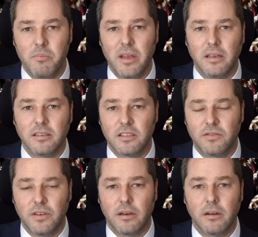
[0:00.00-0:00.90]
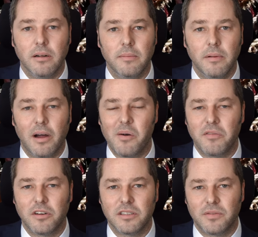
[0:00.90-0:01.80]
media sphere.
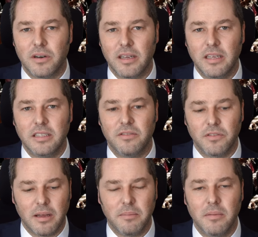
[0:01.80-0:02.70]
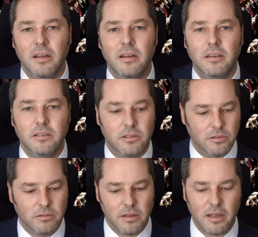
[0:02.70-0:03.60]
However, it's very easy for them
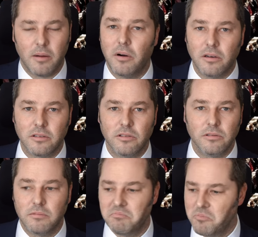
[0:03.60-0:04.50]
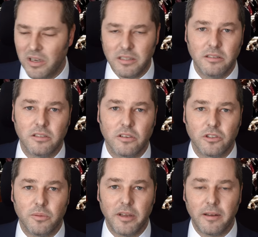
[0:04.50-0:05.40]
to come onto Western
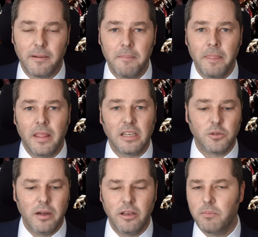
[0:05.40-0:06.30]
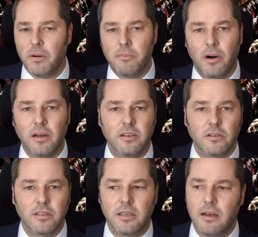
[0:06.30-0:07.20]
social media. That's why you're bombarded
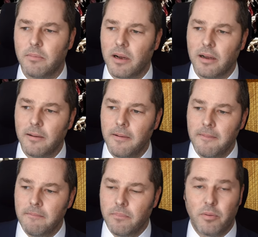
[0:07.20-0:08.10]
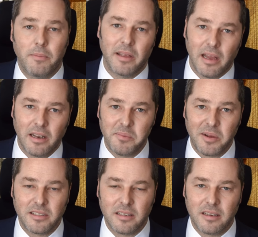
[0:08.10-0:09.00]
all the time by propaganda,
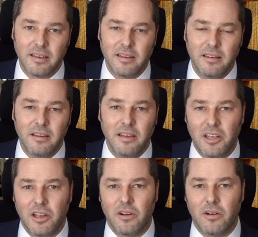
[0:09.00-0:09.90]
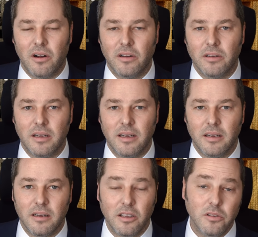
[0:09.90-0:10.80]
basically, here on
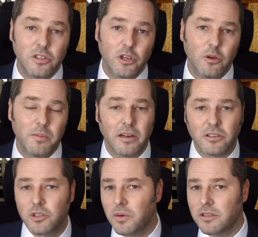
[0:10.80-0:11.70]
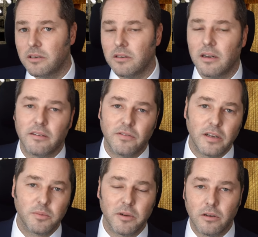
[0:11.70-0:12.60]
YouTube and on Twitter and
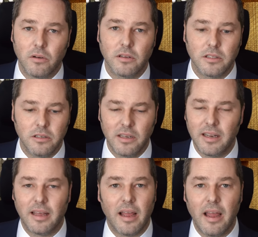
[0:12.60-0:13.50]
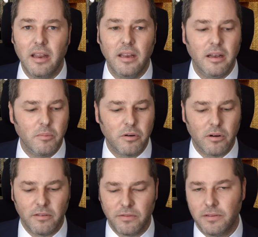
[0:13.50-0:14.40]
Facebook and all this. You can get any
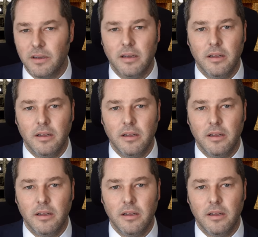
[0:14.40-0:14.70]
number of